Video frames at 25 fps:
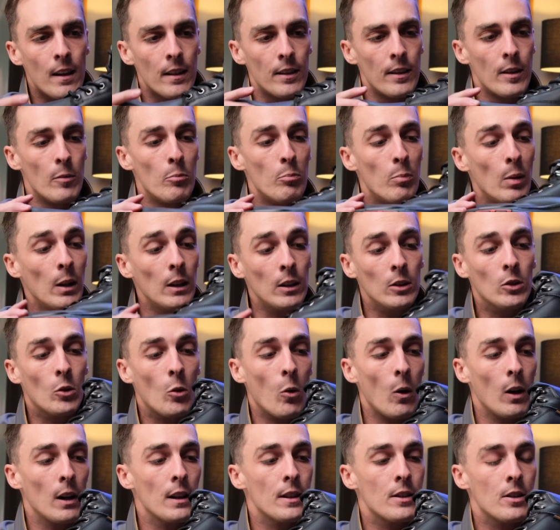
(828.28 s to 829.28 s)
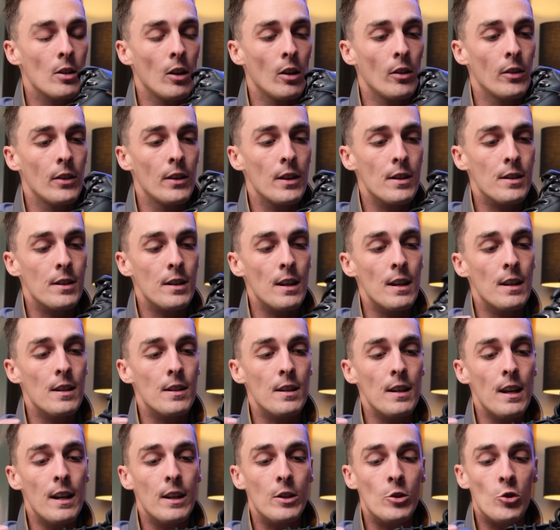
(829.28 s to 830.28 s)
The build quality on this
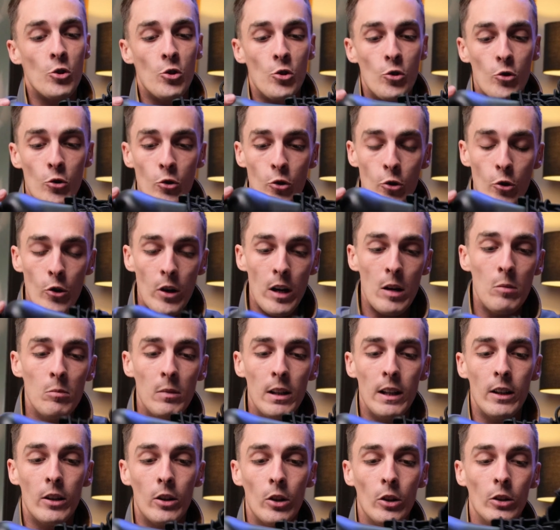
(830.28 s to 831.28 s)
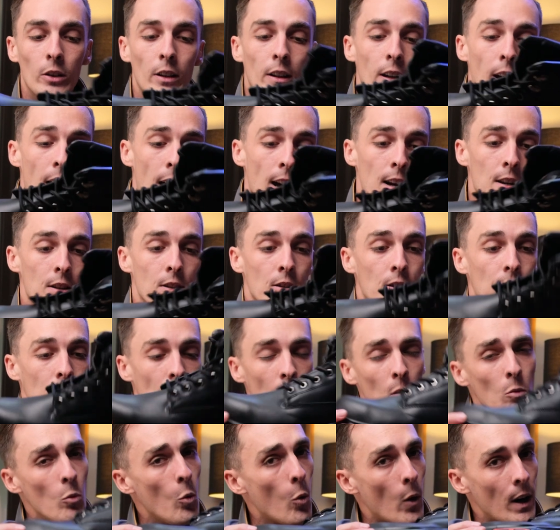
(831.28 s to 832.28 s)
is extremely good. It has
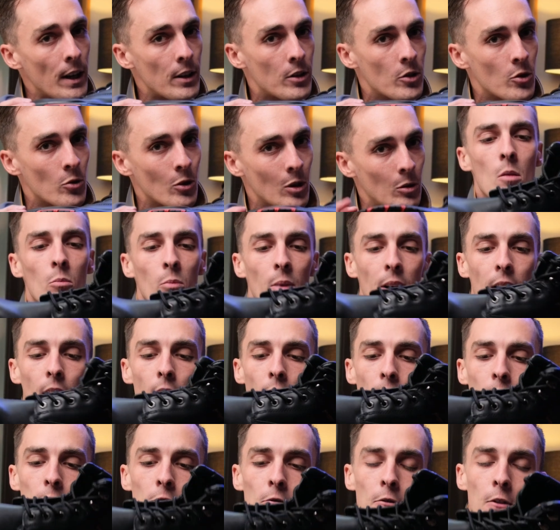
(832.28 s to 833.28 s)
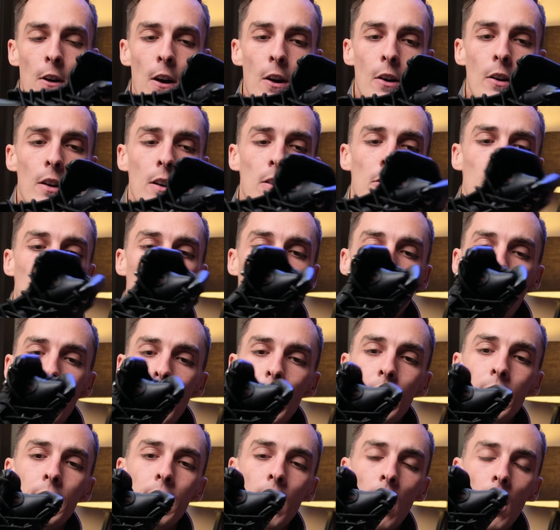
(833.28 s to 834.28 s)
some weight to it, but a very,
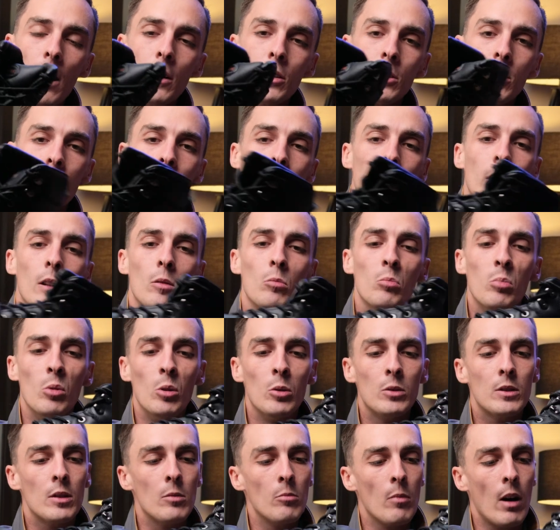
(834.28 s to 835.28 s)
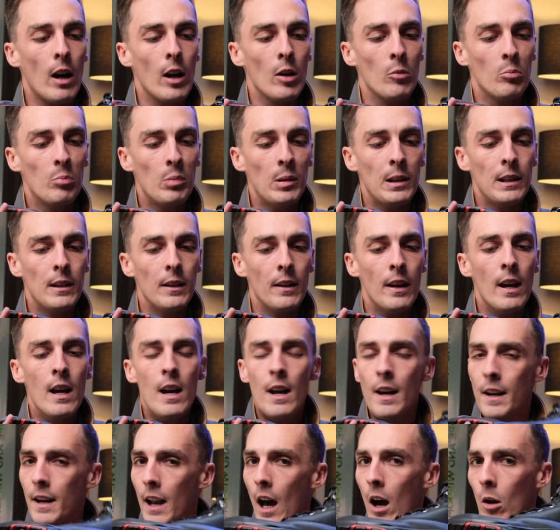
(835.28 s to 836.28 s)
very nice looking boot in my opinion.
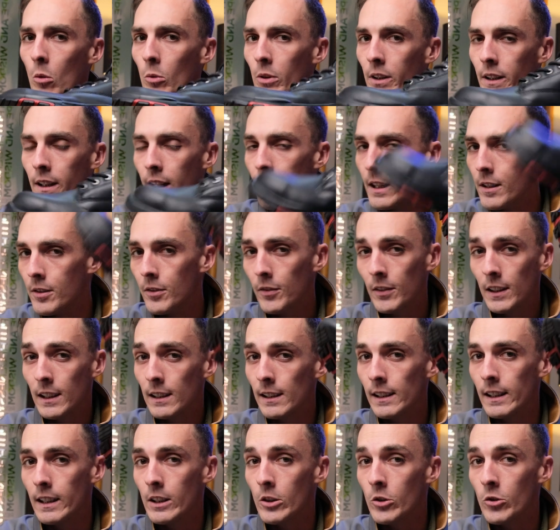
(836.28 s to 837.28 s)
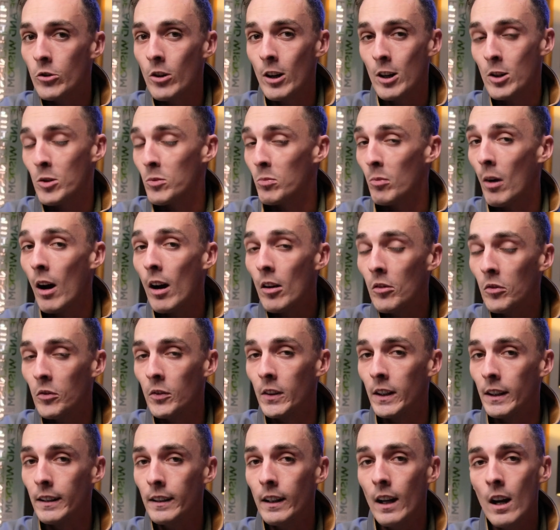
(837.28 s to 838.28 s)
And I would definitely entrust my
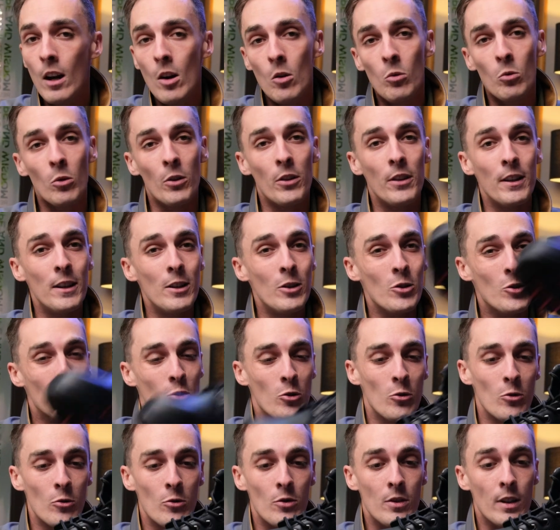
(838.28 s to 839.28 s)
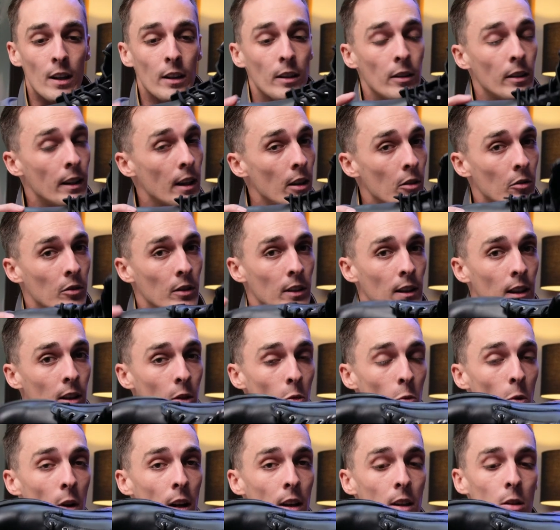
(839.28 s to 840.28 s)
feet with these shoes and definitely
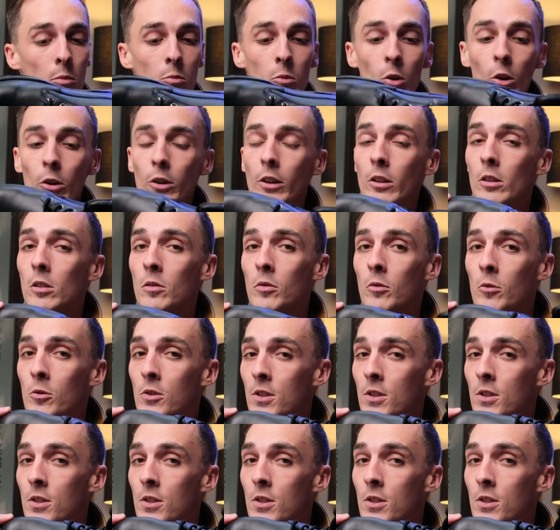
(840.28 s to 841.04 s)
wear them not only for